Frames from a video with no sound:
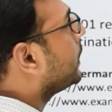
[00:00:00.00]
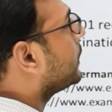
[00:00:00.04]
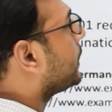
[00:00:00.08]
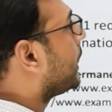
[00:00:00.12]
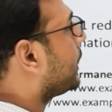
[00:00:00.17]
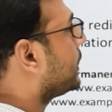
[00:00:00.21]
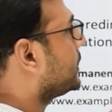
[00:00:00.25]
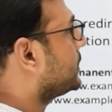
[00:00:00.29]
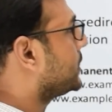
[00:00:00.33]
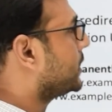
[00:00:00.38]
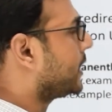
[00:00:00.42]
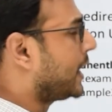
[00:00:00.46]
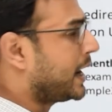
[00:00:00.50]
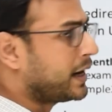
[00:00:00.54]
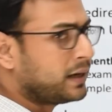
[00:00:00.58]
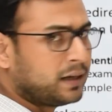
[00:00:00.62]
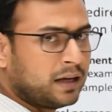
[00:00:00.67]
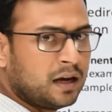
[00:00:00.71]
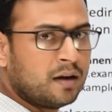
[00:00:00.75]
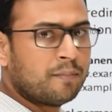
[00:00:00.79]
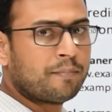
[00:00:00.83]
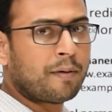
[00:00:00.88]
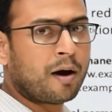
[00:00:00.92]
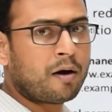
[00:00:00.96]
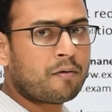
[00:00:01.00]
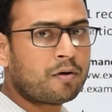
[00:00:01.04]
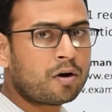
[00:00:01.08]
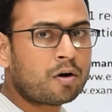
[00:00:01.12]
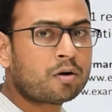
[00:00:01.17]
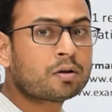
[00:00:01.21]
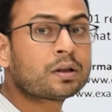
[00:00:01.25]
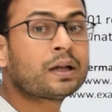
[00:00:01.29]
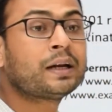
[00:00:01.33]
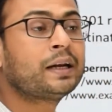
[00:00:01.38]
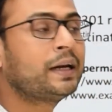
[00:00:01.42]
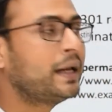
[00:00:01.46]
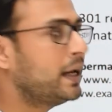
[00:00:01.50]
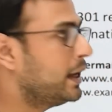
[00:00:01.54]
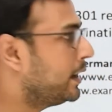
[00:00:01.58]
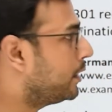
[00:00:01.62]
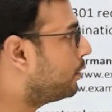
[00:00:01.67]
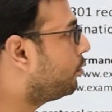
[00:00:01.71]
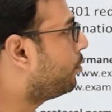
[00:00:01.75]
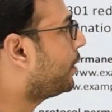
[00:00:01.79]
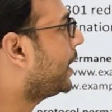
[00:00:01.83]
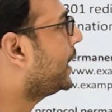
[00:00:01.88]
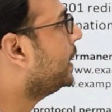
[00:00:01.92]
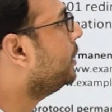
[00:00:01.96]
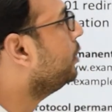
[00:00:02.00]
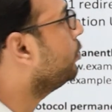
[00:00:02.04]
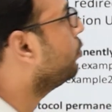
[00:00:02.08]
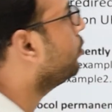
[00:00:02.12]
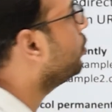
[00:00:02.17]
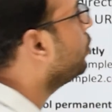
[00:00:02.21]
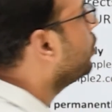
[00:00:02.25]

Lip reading: that is ranking power or the link value,